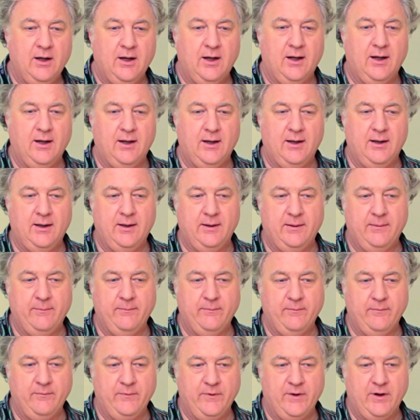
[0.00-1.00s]

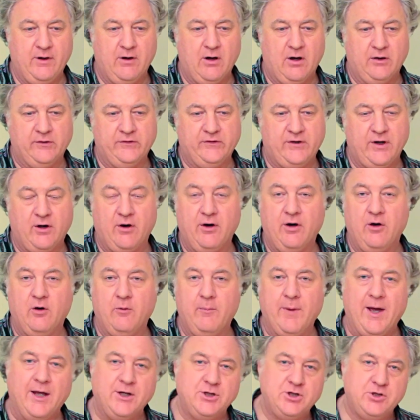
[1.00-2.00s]
There are
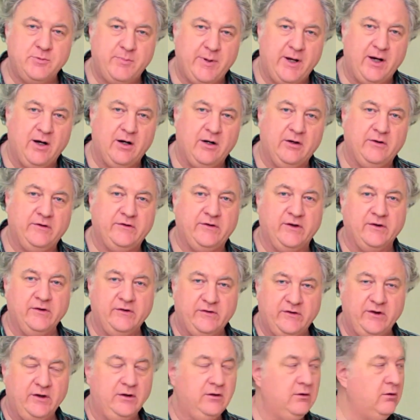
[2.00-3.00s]
stereo matched pairs and
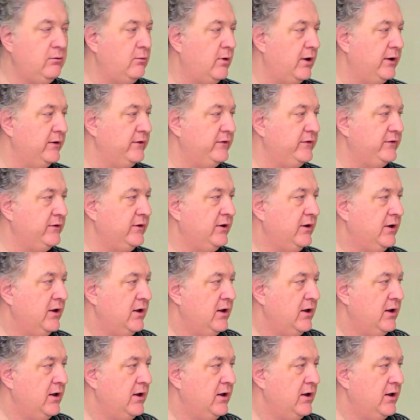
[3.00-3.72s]
single ones.